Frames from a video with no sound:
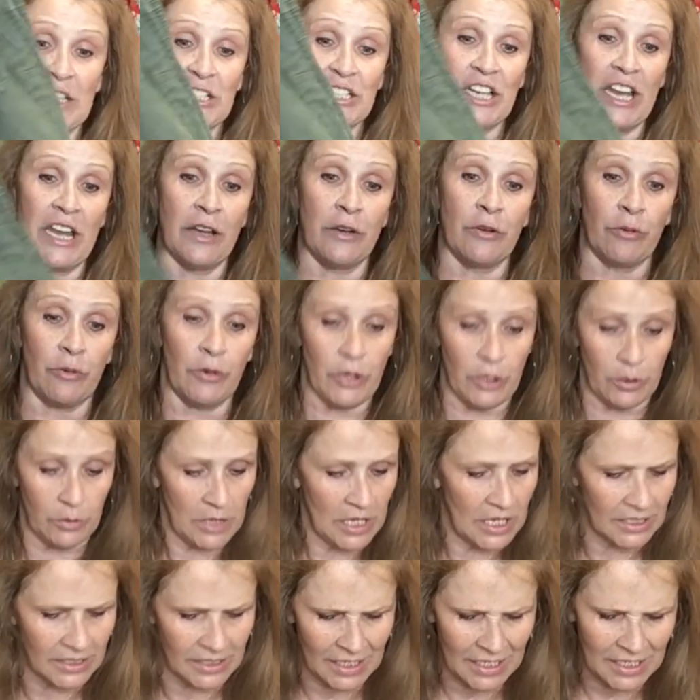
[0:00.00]
J. Crew.
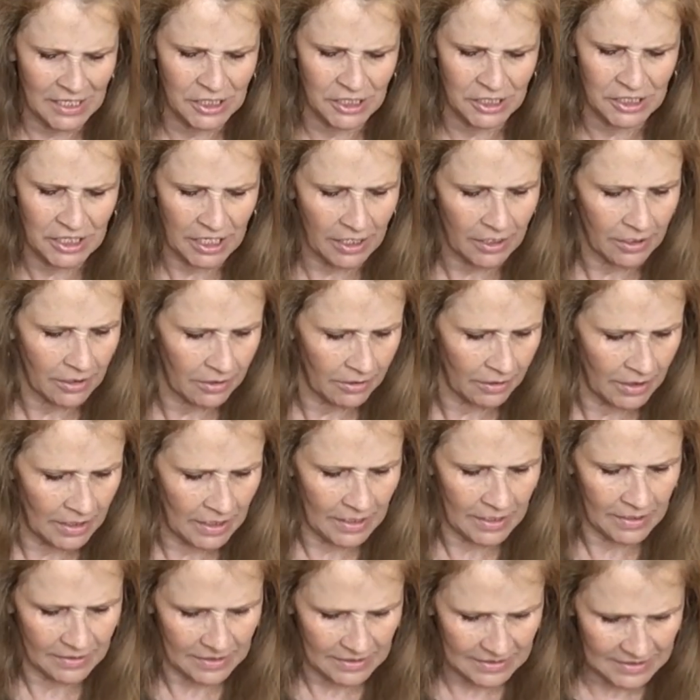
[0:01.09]
Did I share the